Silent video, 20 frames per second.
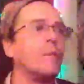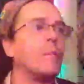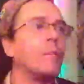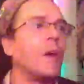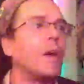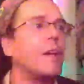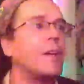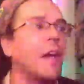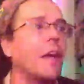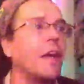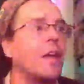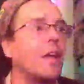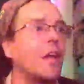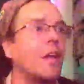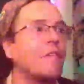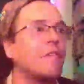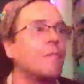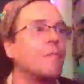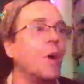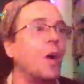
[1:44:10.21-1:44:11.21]
My dad
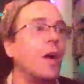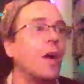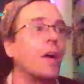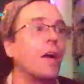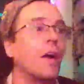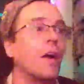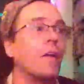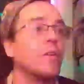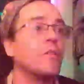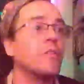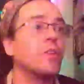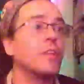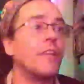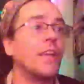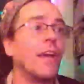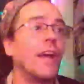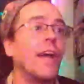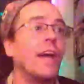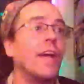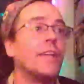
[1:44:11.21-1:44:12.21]
loved Bogart.
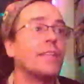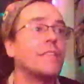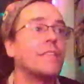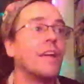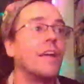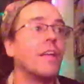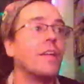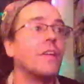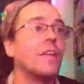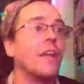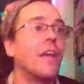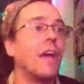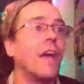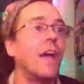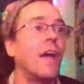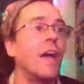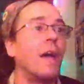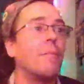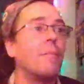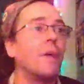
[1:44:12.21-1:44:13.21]
Yes, hell
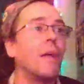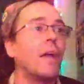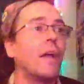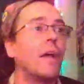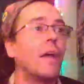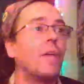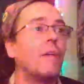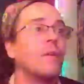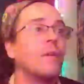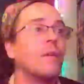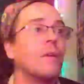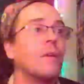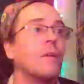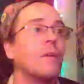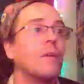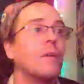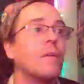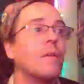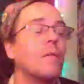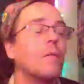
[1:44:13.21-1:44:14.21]
yeah, man.
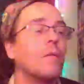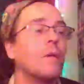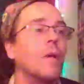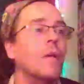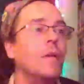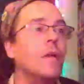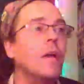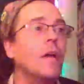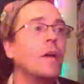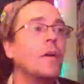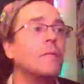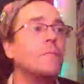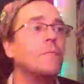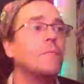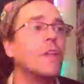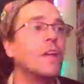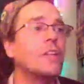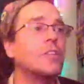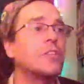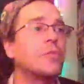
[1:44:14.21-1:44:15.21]

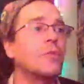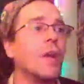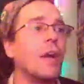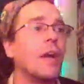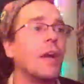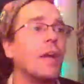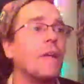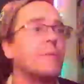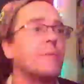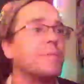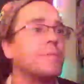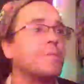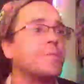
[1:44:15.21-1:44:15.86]
That's right.